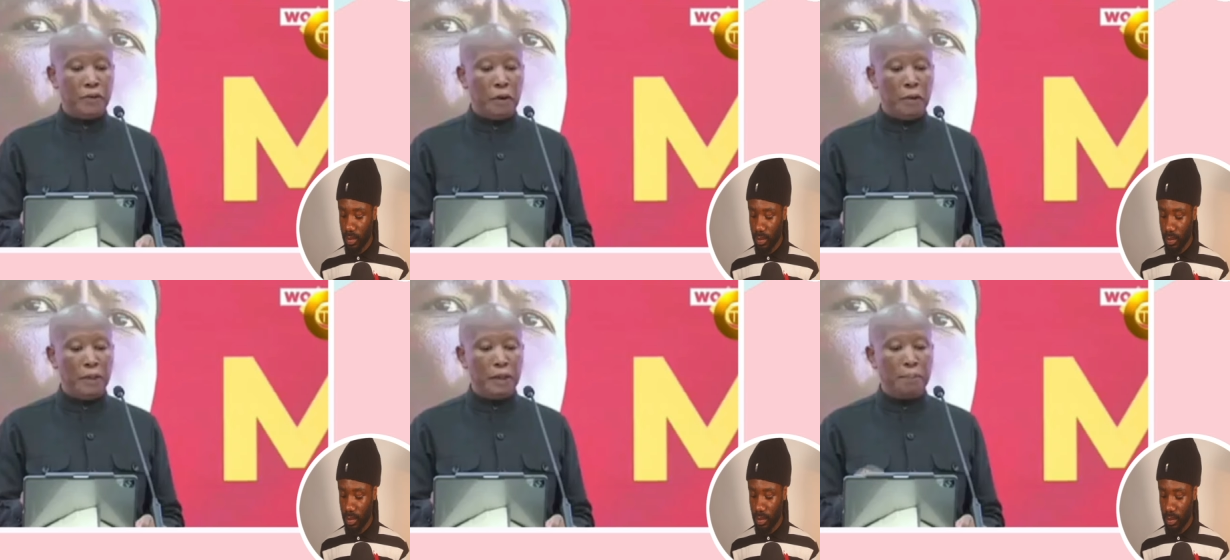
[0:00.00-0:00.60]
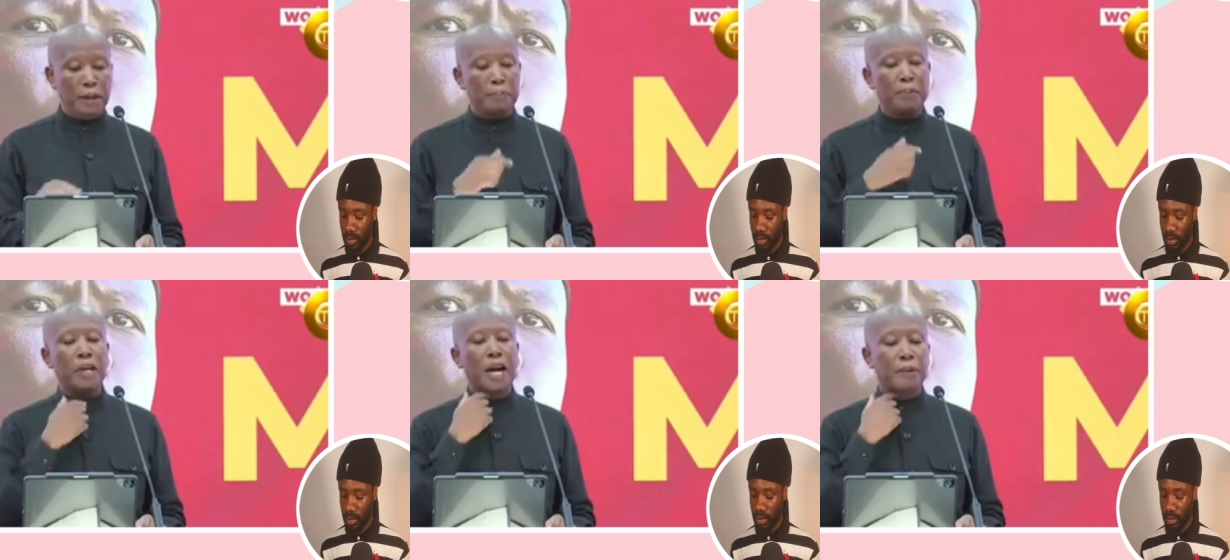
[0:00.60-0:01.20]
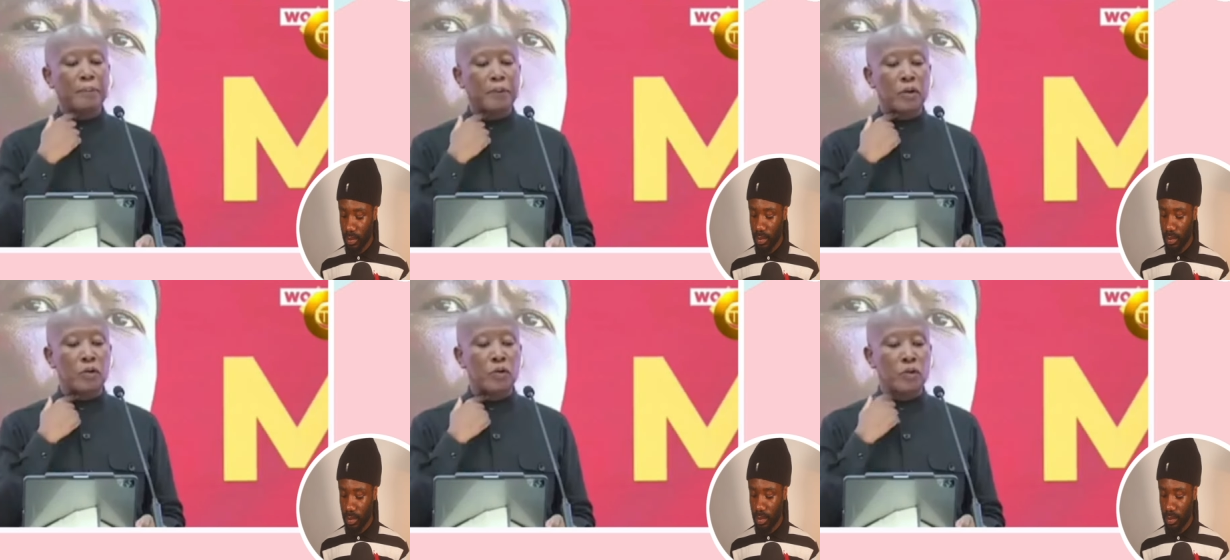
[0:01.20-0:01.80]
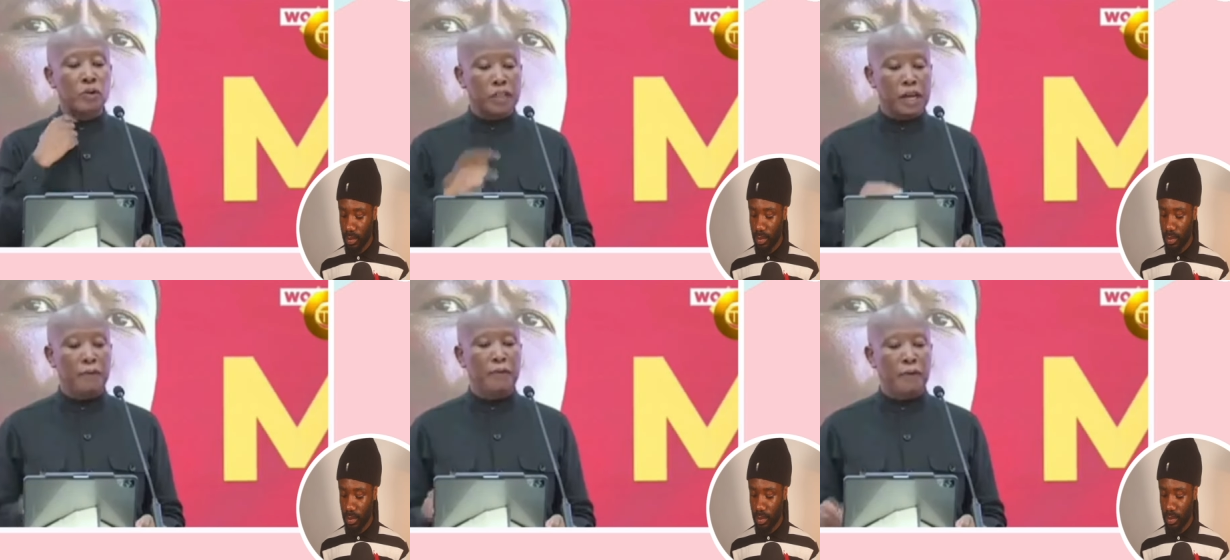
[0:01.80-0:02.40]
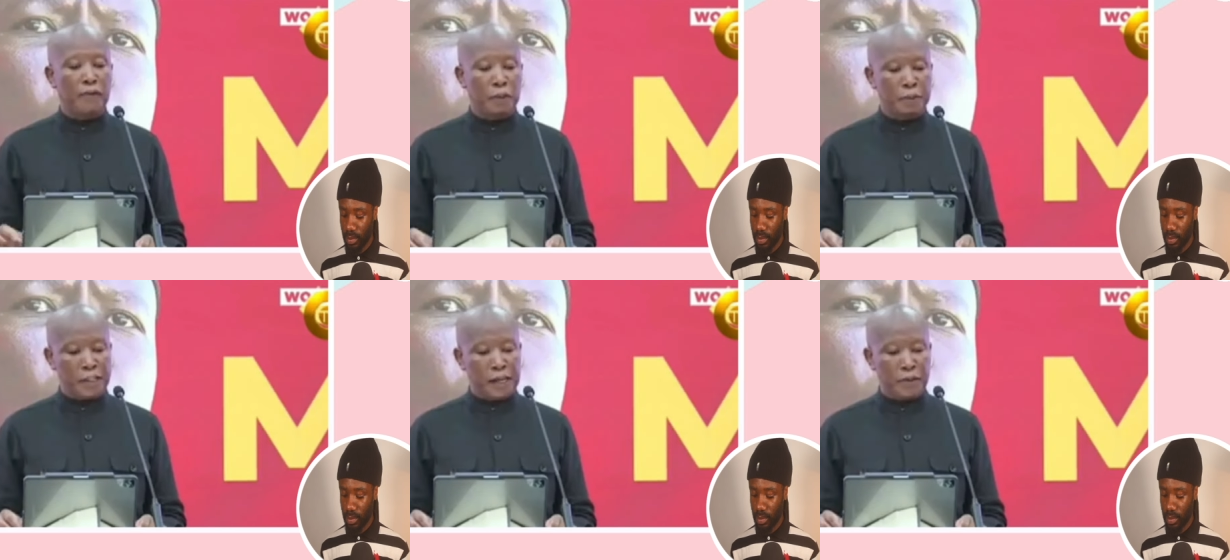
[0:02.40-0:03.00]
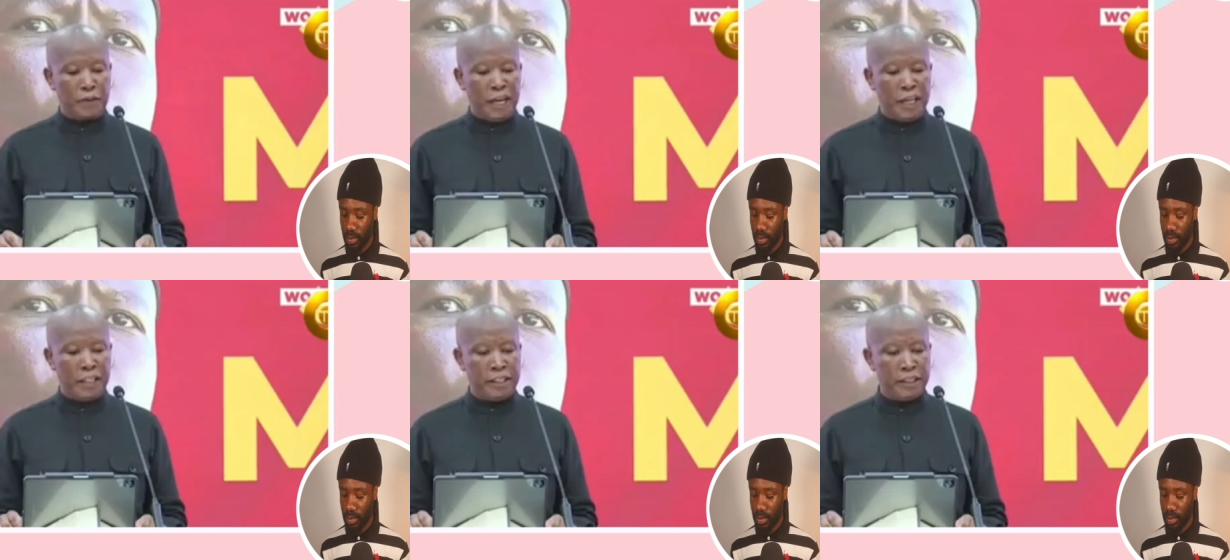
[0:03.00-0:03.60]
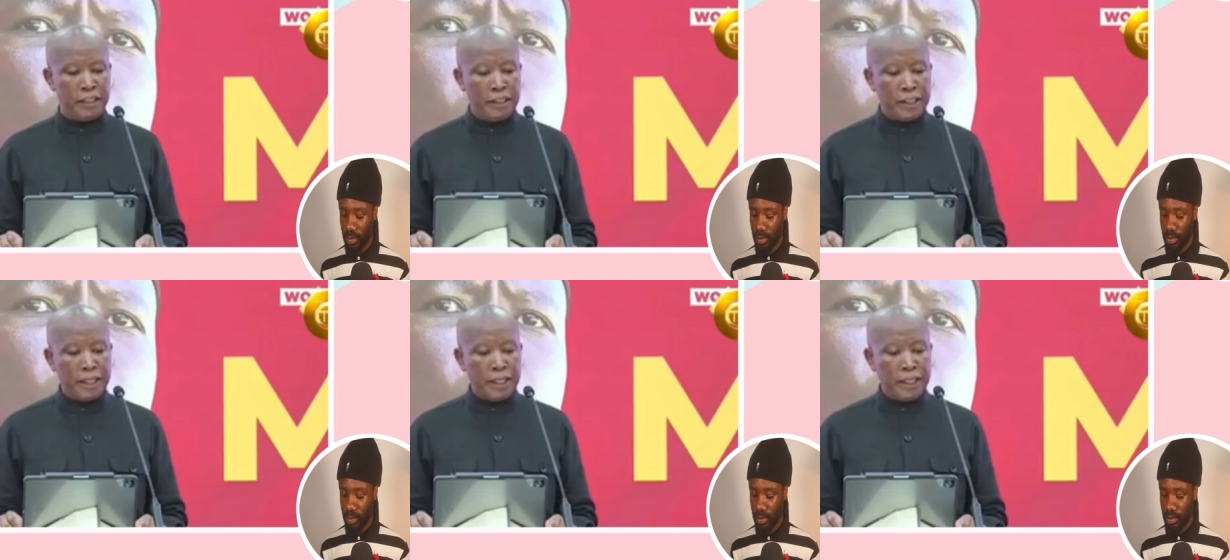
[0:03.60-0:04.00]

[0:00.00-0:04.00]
Speaker 1: xenophobic people are people who suffer from self-hate.